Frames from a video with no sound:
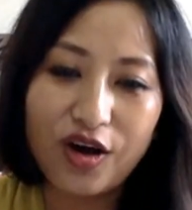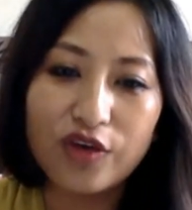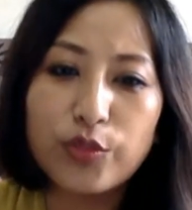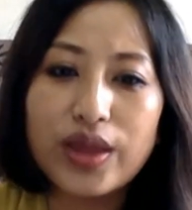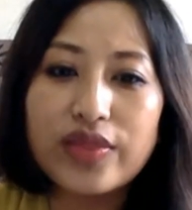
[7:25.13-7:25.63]

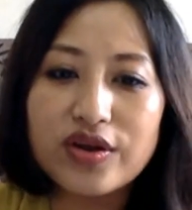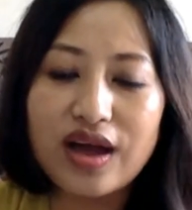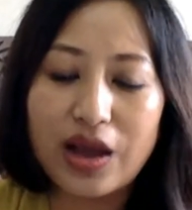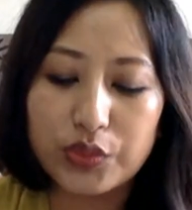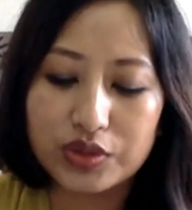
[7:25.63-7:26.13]
of whether
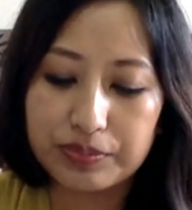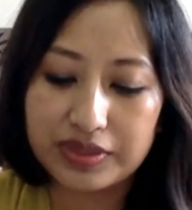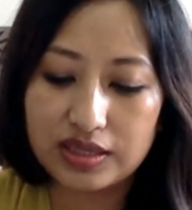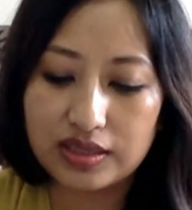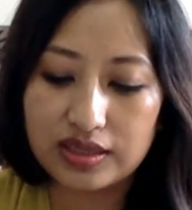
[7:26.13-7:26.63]
I would
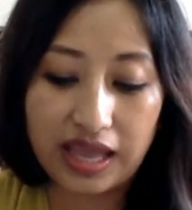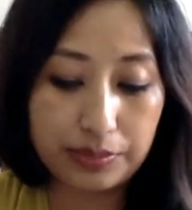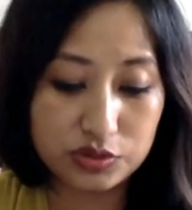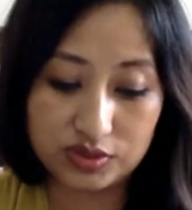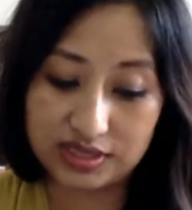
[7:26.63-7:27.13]
be
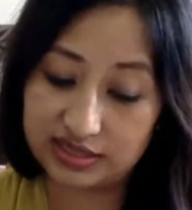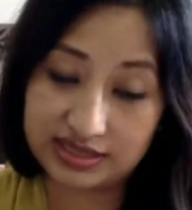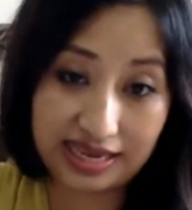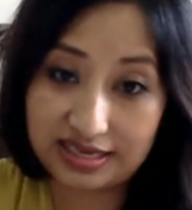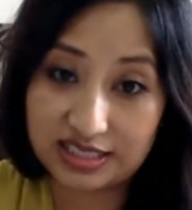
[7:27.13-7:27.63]
able to
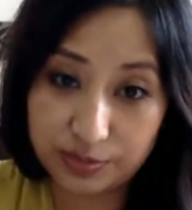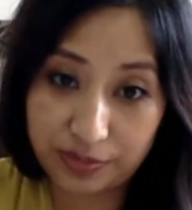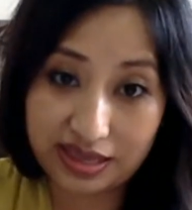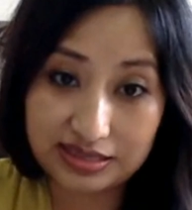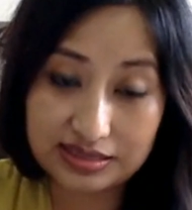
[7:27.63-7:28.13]
sustain the
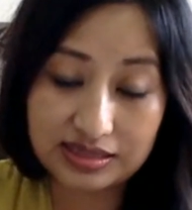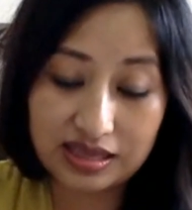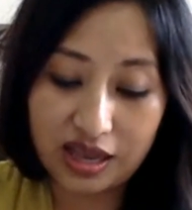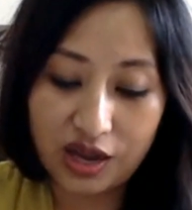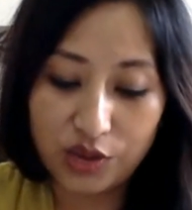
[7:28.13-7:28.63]
space.
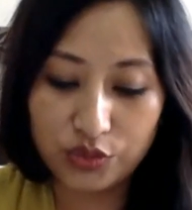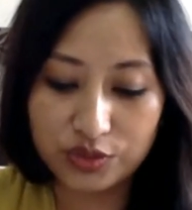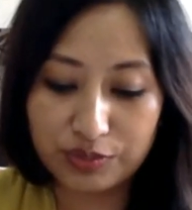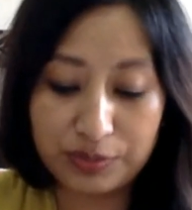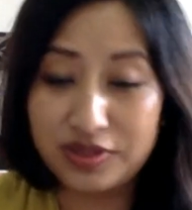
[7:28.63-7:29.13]

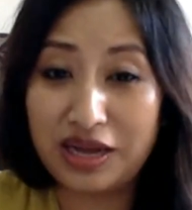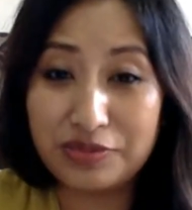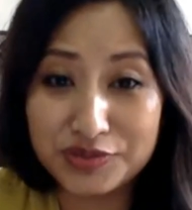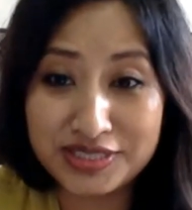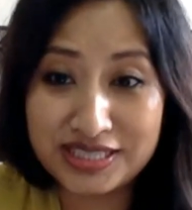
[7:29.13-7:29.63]
Would people
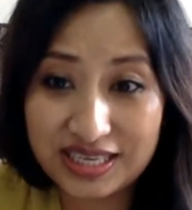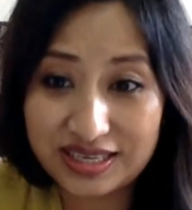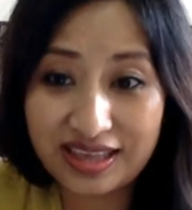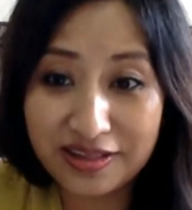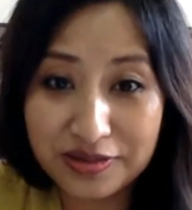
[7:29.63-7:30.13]
come to
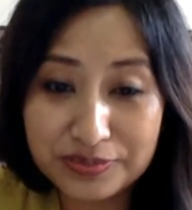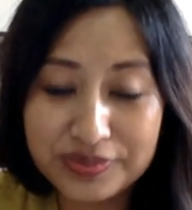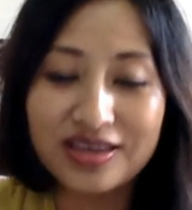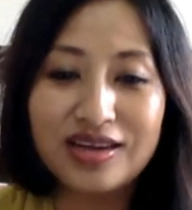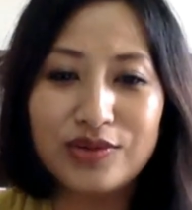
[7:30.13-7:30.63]
seek help?
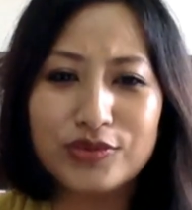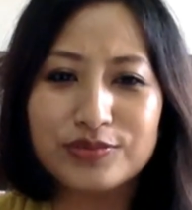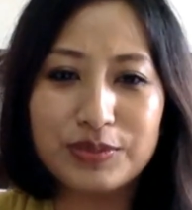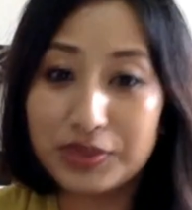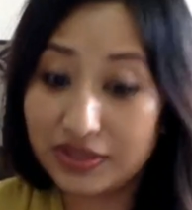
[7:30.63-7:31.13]

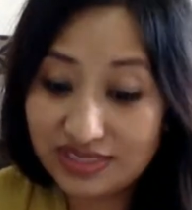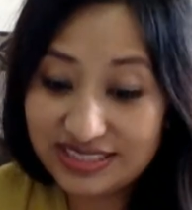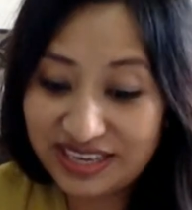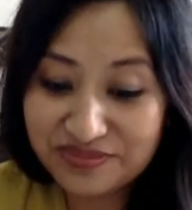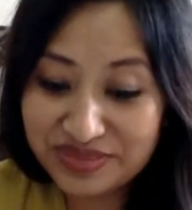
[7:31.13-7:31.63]
Would people
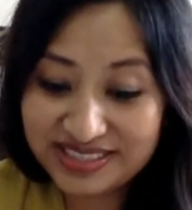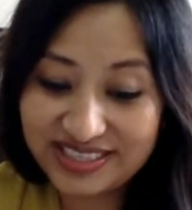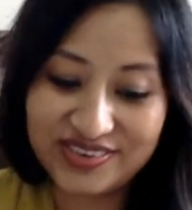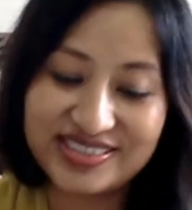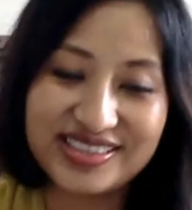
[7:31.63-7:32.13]
even take me
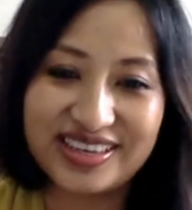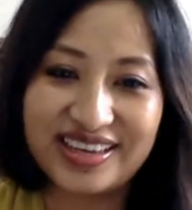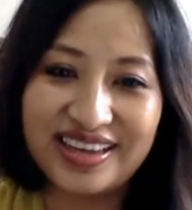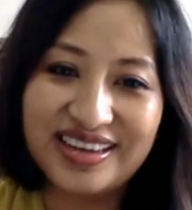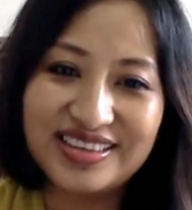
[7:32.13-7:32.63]

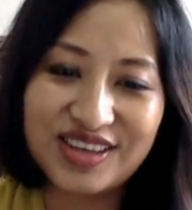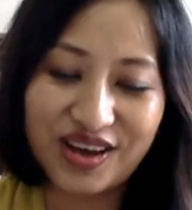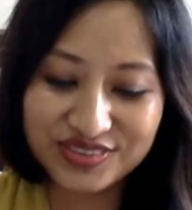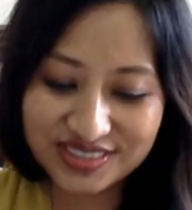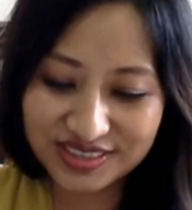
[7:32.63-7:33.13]
seriously? So
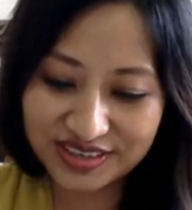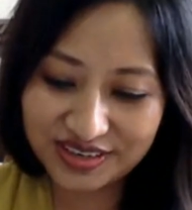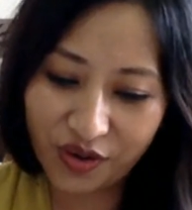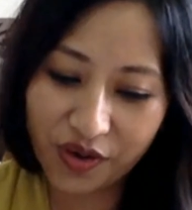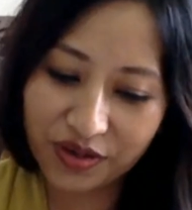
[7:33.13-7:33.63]

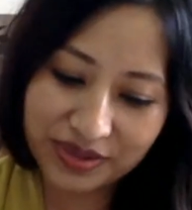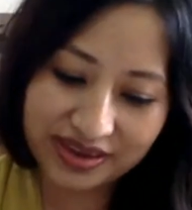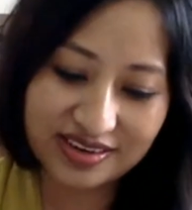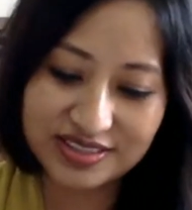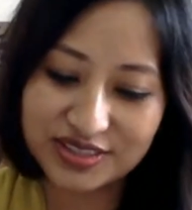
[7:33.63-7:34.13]
after all
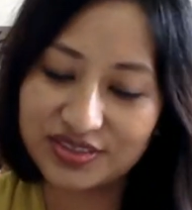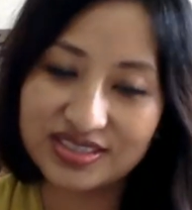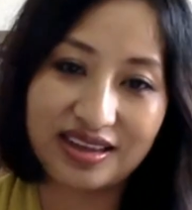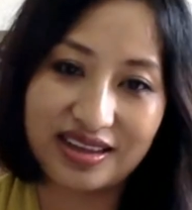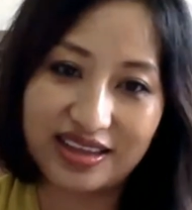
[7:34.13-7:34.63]
my years of
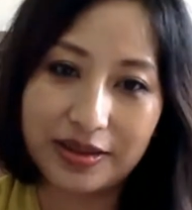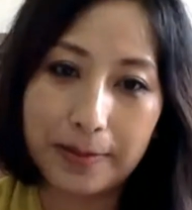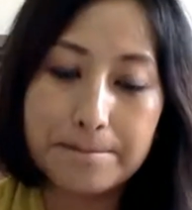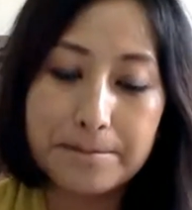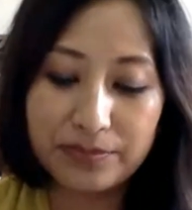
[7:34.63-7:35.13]

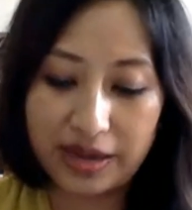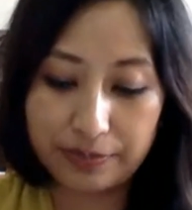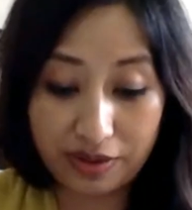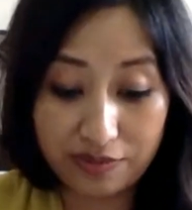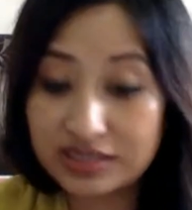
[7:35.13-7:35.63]
studying, my
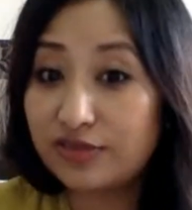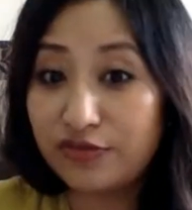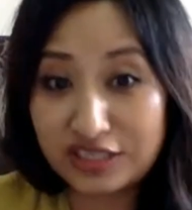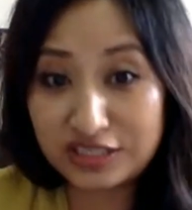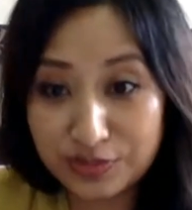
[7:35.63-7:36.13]
parents'
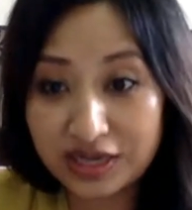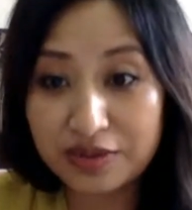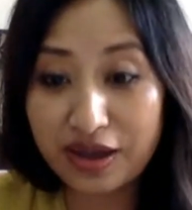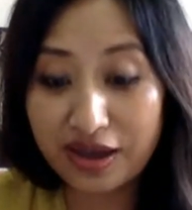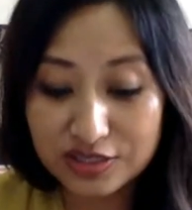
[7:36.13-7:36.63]
investment
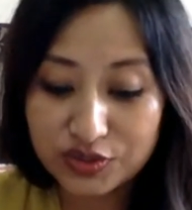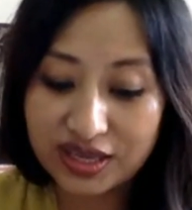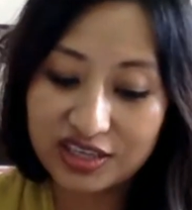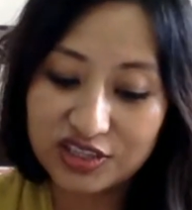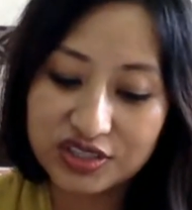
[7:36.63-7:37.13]
in my
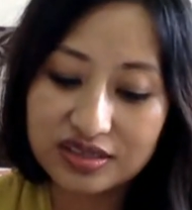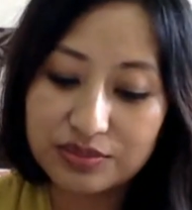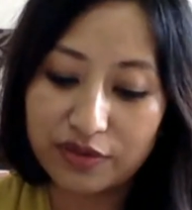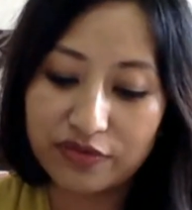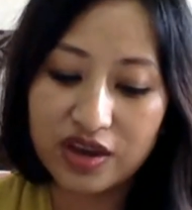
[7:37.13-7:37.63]

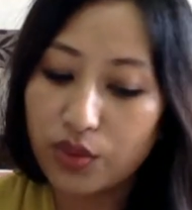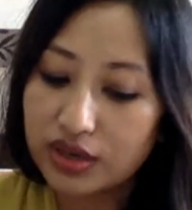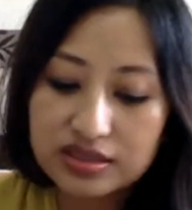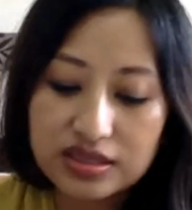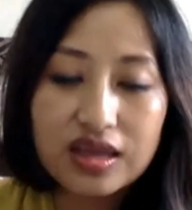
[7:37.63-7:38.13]
education, my fear
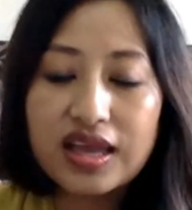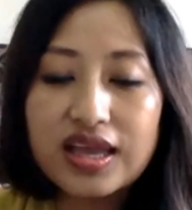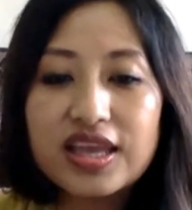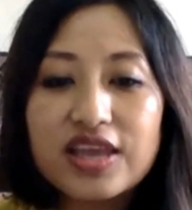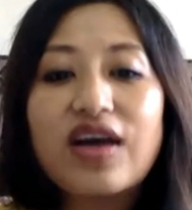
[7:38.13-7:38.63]
was
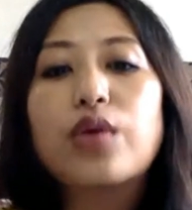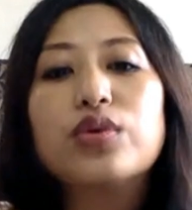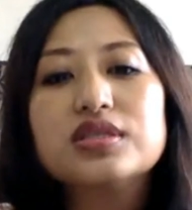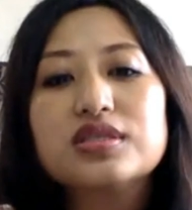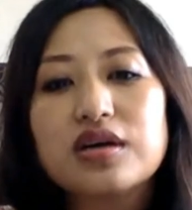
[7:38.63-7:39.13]
if I
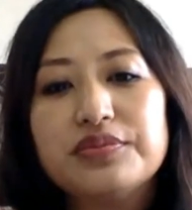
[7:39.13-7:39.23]
was